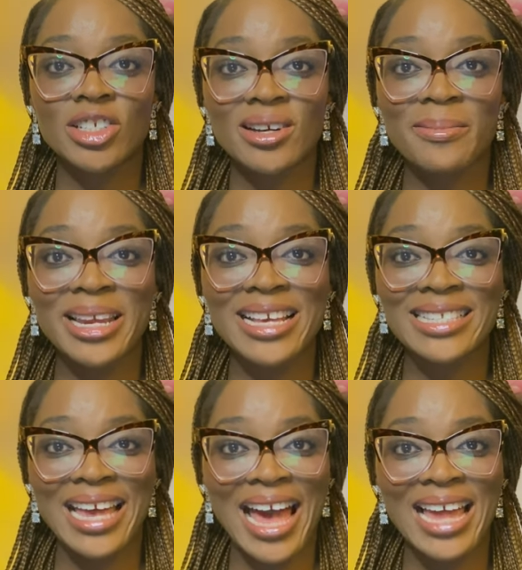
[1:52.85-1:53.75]
Germany is
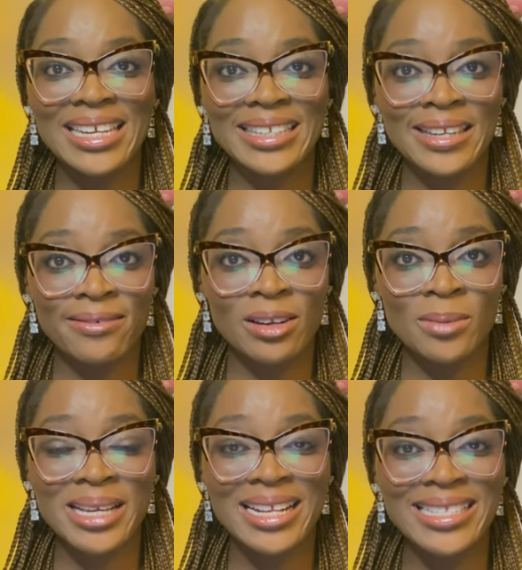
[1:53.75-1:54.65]
a highly
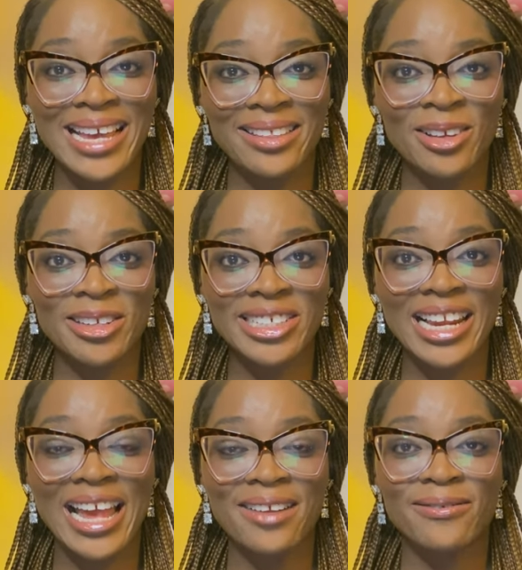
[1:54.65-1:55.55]
developed and
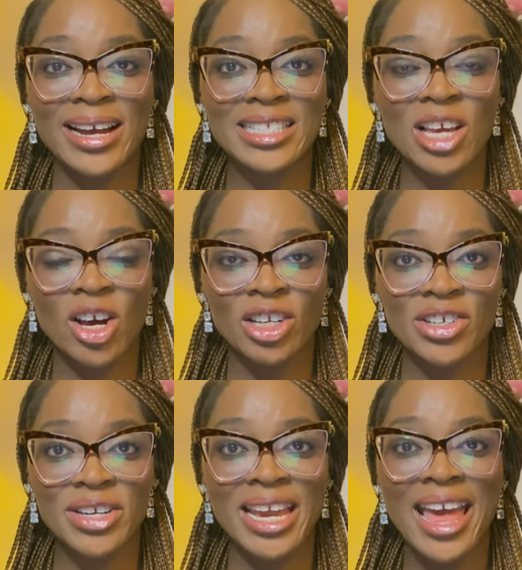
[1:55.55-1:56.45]
technologically advanced
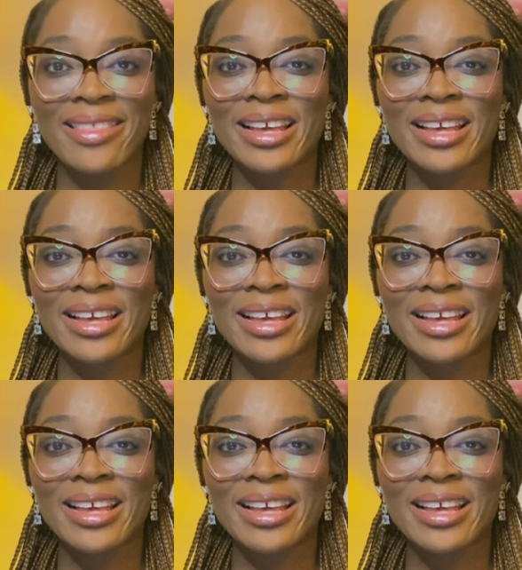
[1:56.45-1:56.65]
country.